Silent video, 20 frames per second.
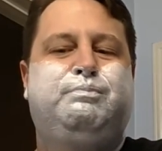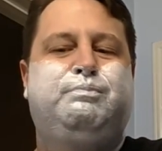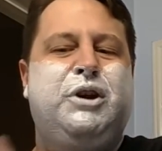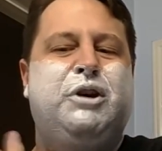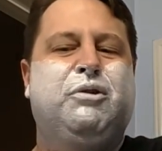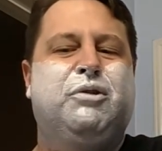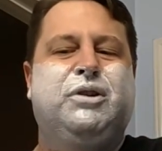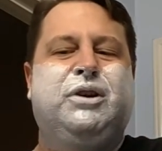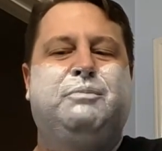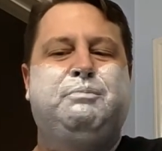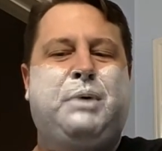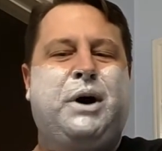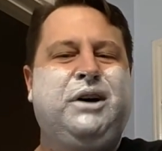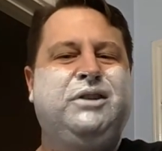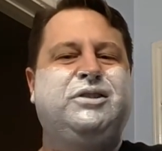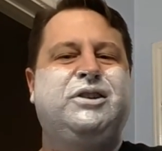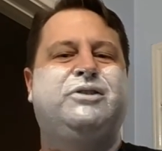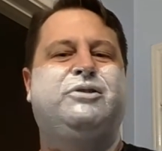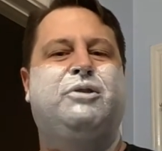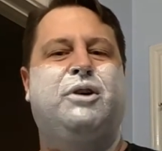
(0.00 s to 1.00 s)
Your
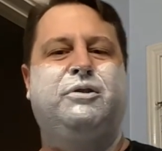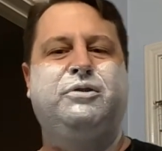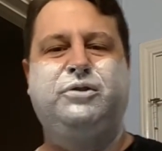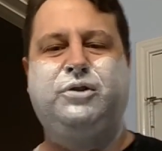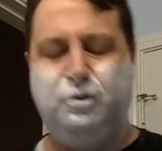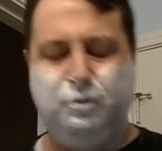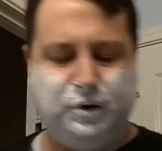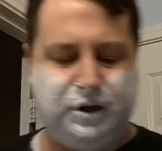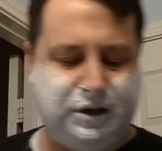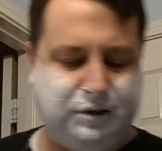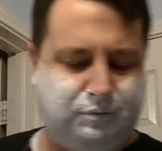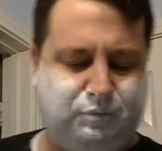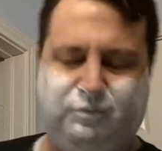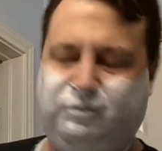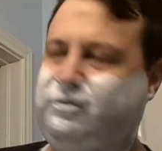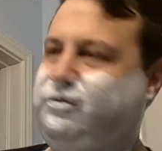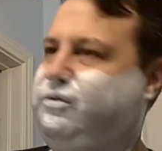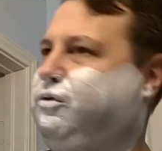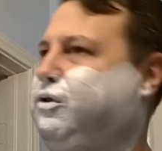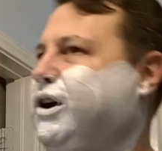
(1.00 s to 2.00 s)
politics are all too
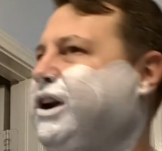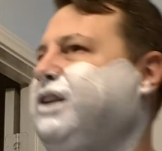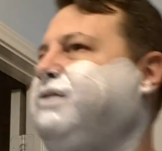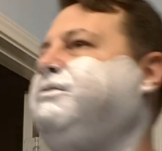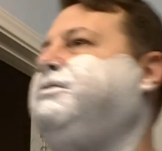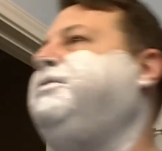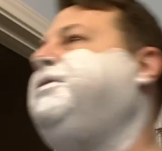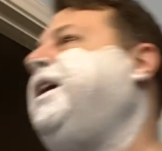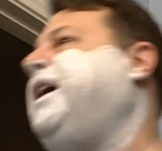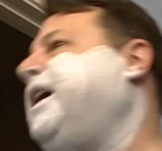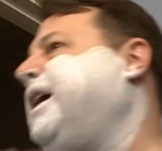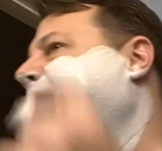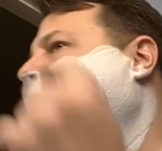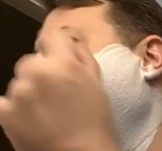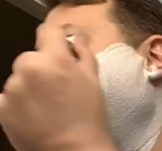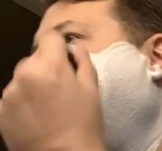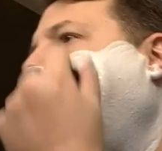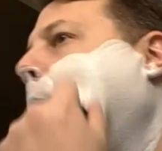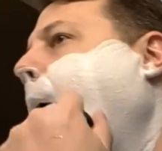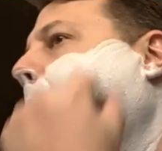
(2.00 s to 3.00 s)
friggin'
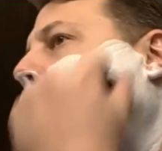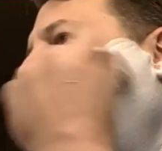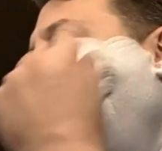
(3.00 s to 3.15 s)
vague.